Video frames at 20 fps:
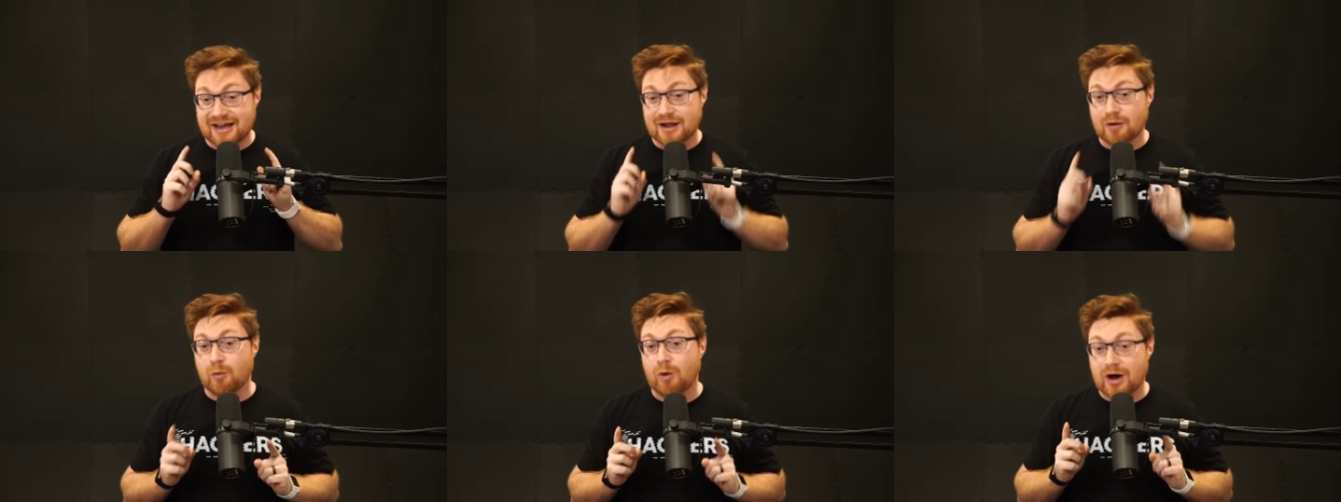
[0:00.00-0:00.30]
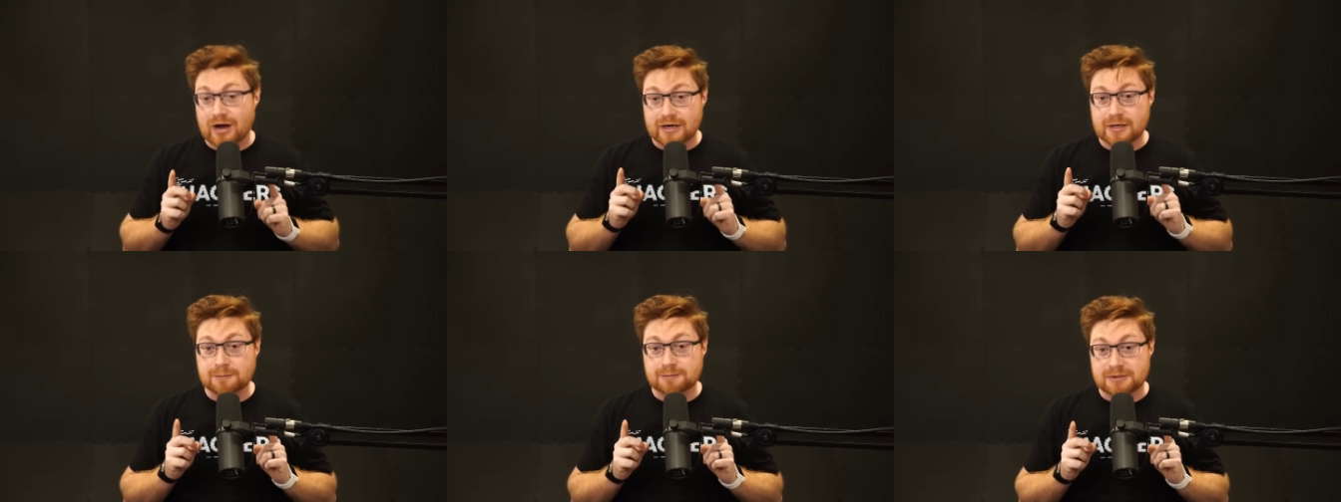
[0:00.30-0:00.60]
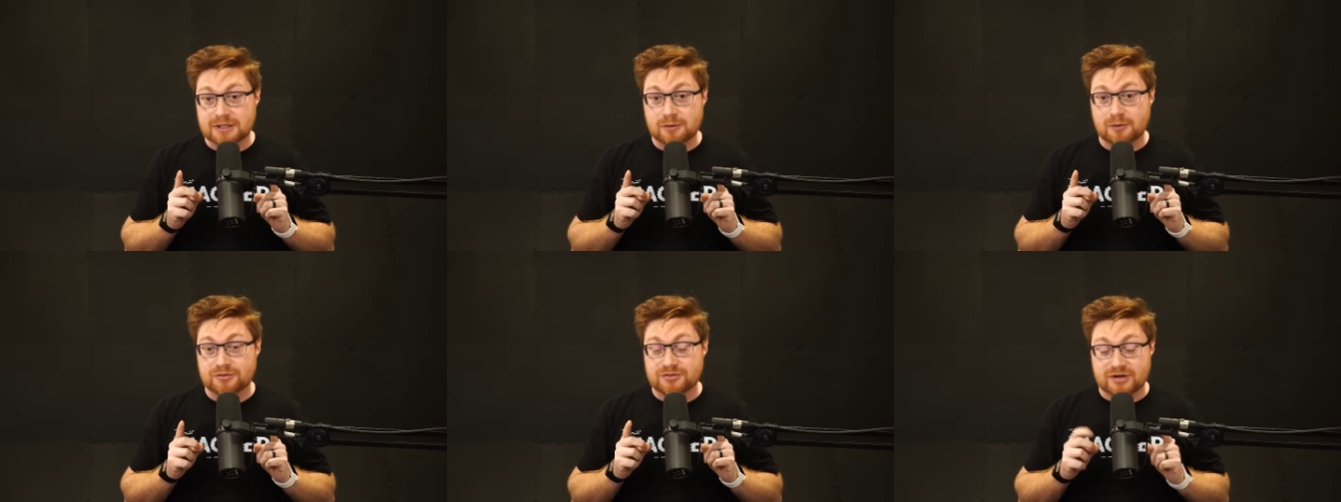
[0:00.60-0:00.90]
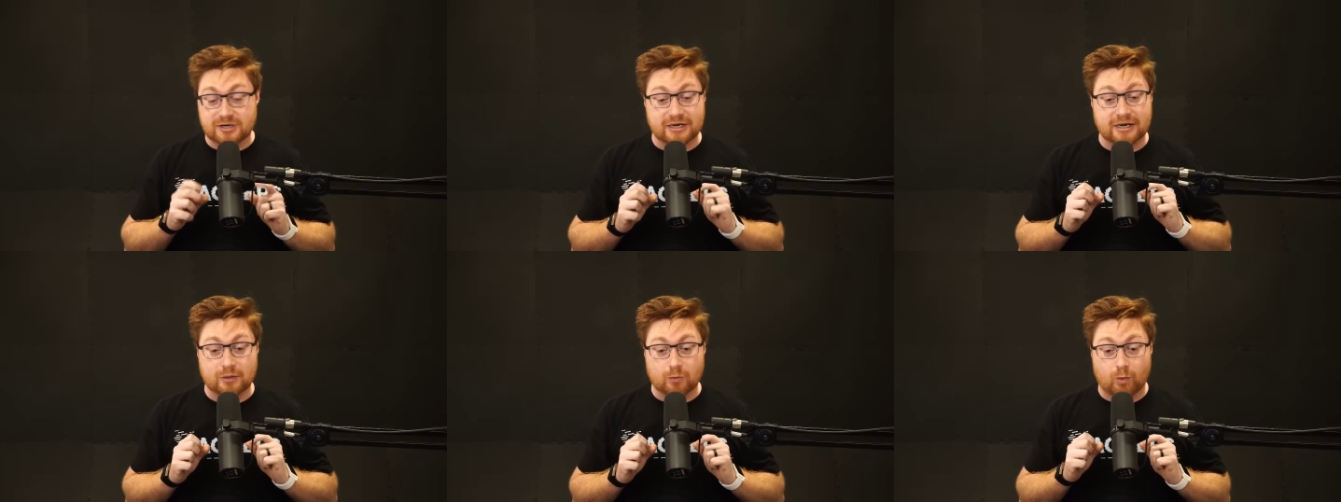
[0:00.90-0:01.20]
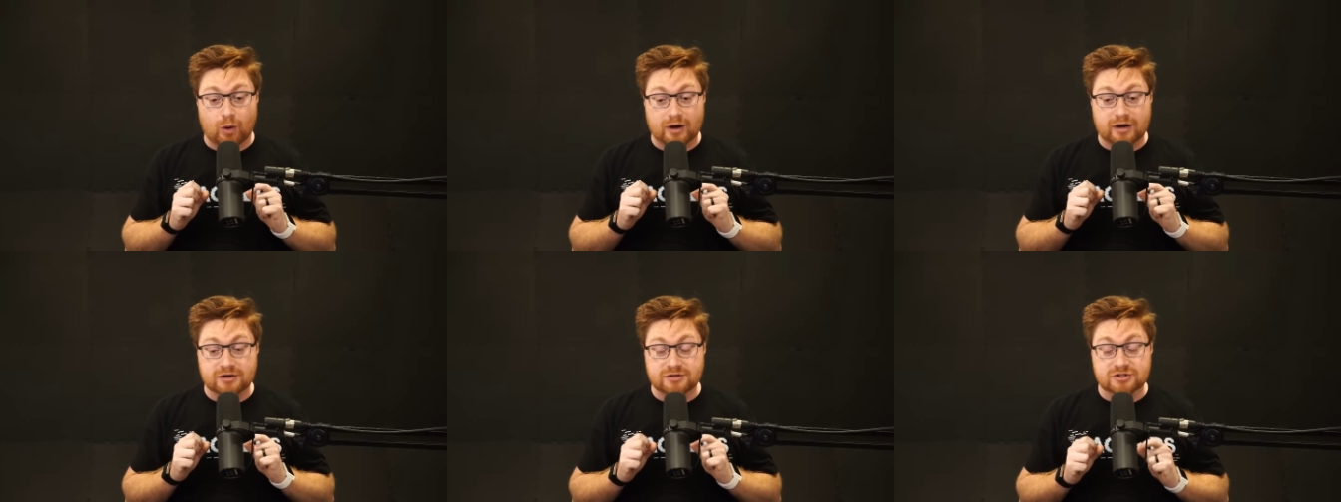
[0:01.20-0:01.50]
and I wanted to play with it, and I
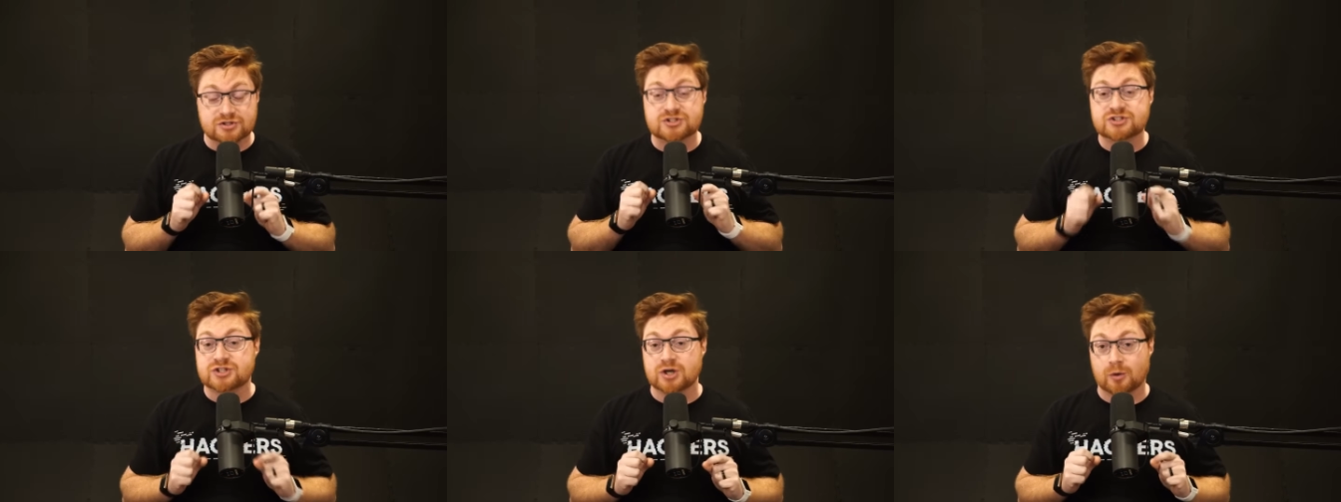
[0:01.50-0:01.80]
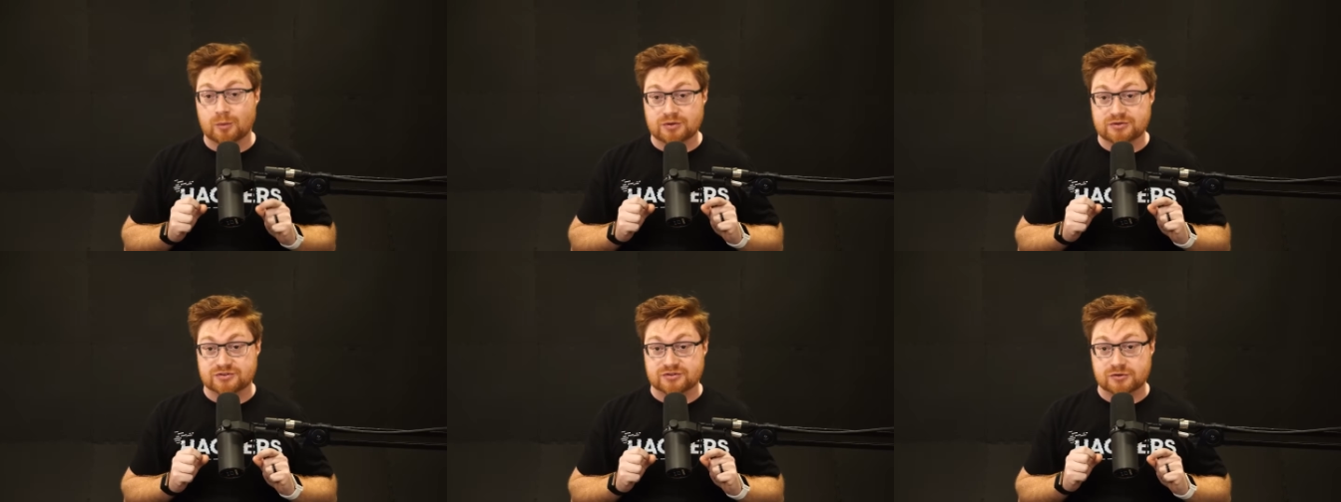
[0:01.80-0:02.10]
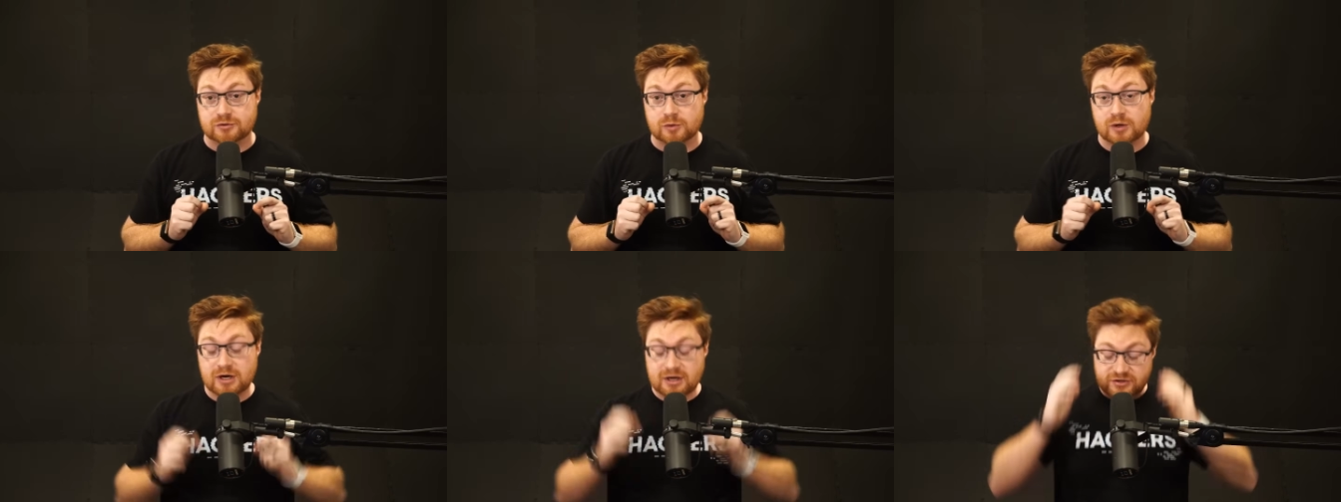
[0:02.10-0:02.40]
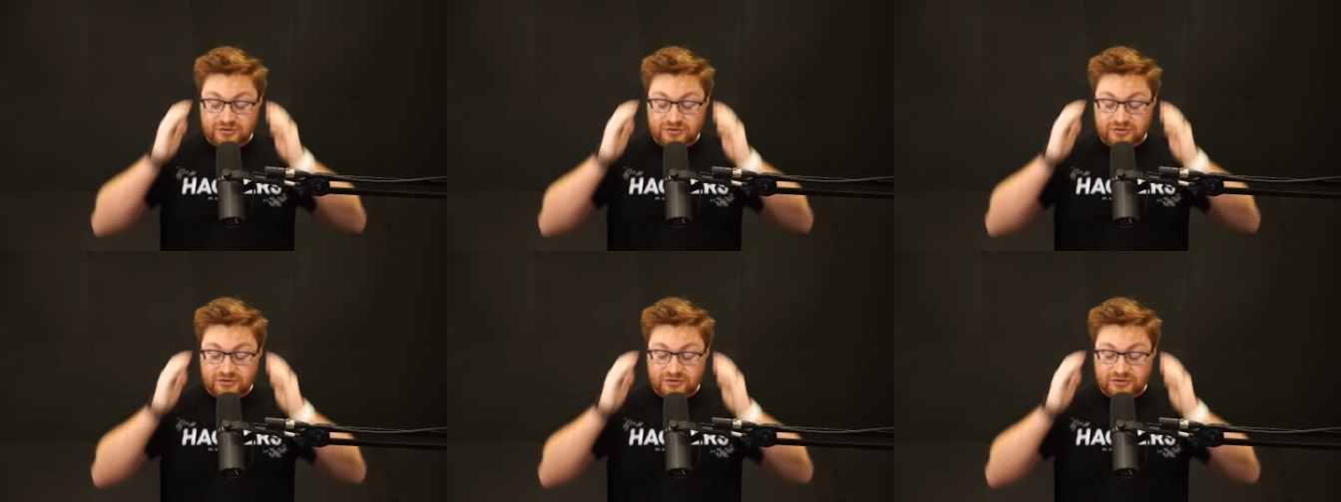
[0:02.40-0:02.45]
wanted to show it to you.